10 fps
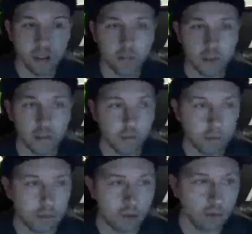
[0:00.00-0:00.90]
they're going to
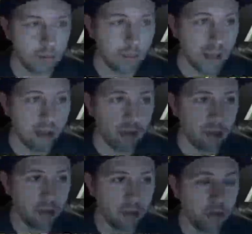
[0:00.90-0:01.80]
spawn back
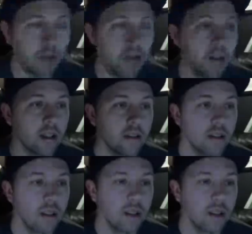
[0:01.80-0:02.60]
right where I told you guys.